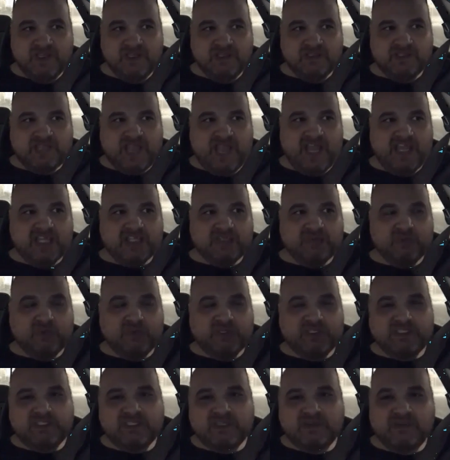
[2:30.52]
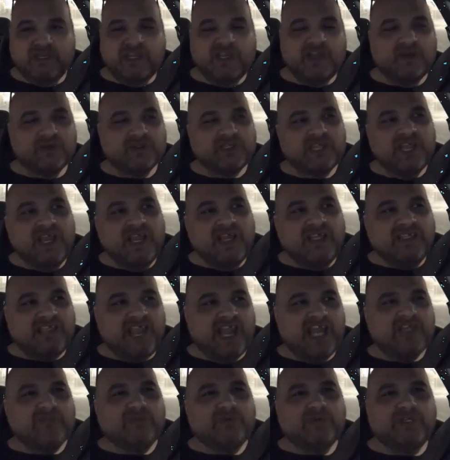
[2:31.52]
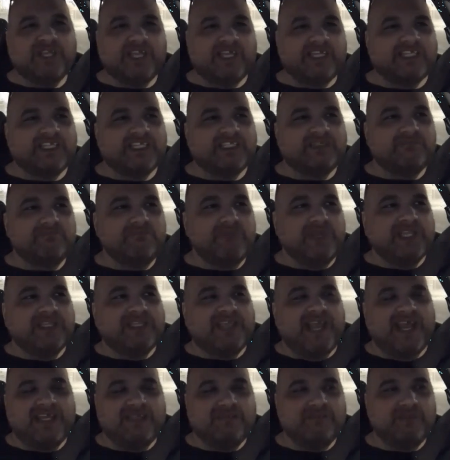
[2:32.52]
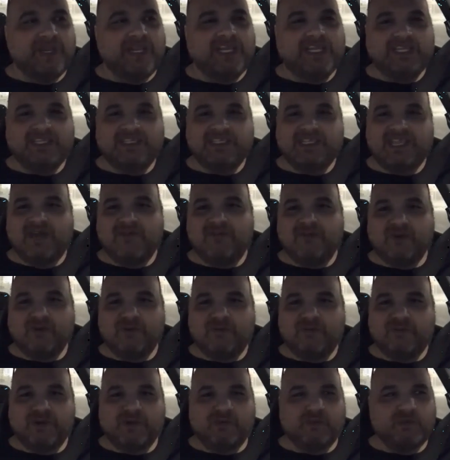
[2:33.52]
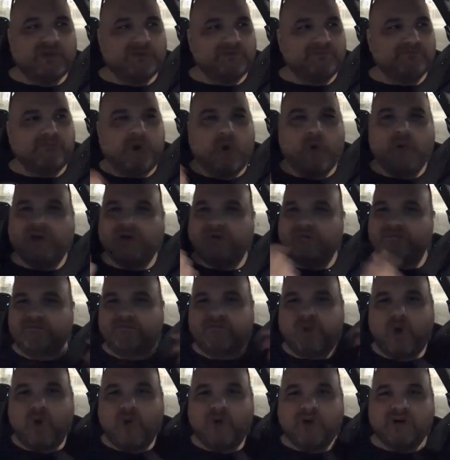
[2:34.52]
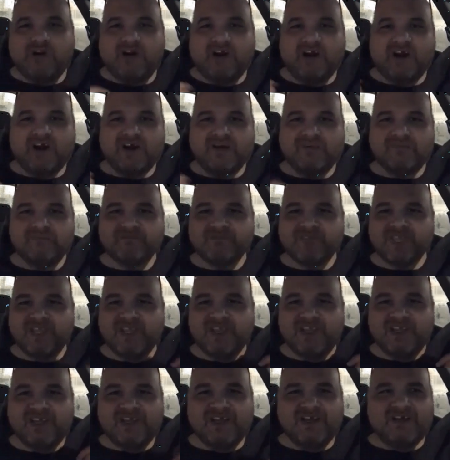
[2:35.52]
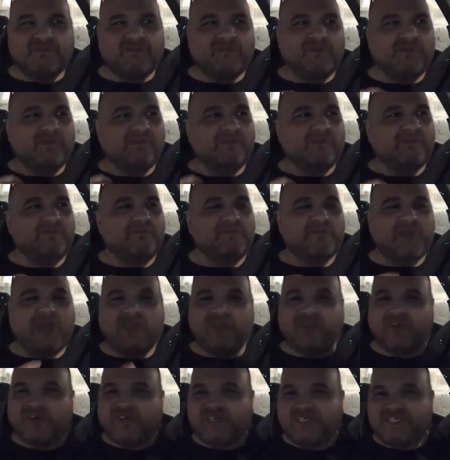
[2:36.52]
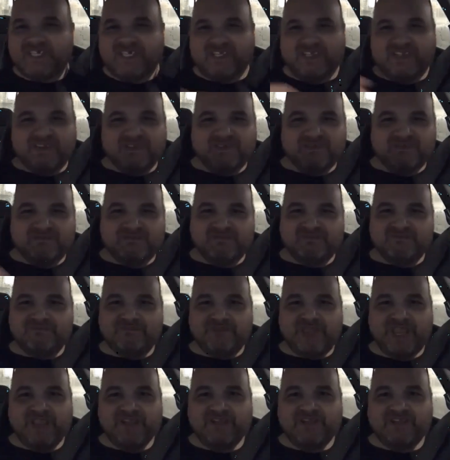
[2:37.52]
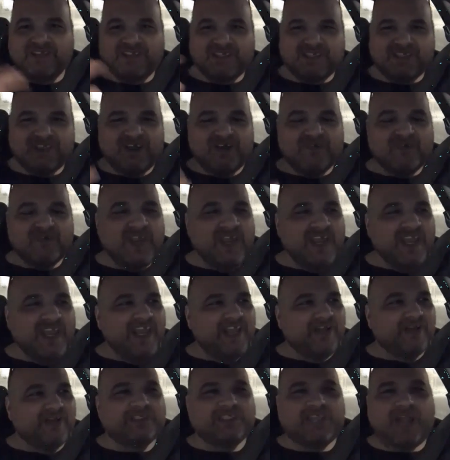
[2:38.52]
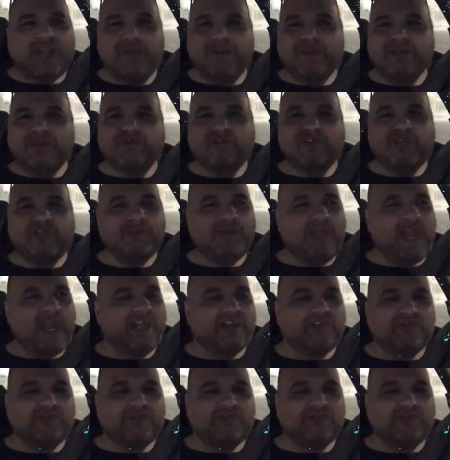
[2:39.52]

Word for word: Taz was so he goes, Taz was like this mean Tasmanian devil, but with boa boa uh, feathers and pink stuff. And he goes, Tommy Dreamer. I, I